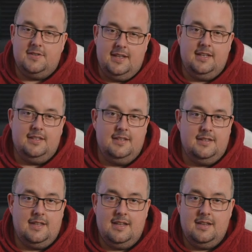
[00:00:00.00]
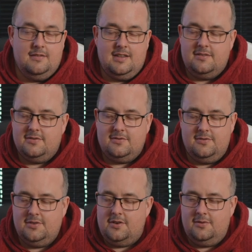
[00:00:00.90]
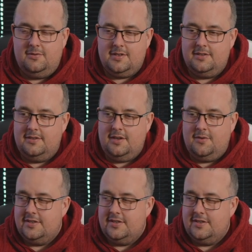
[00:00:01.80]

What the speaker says: think that they'll score goals. I don't know.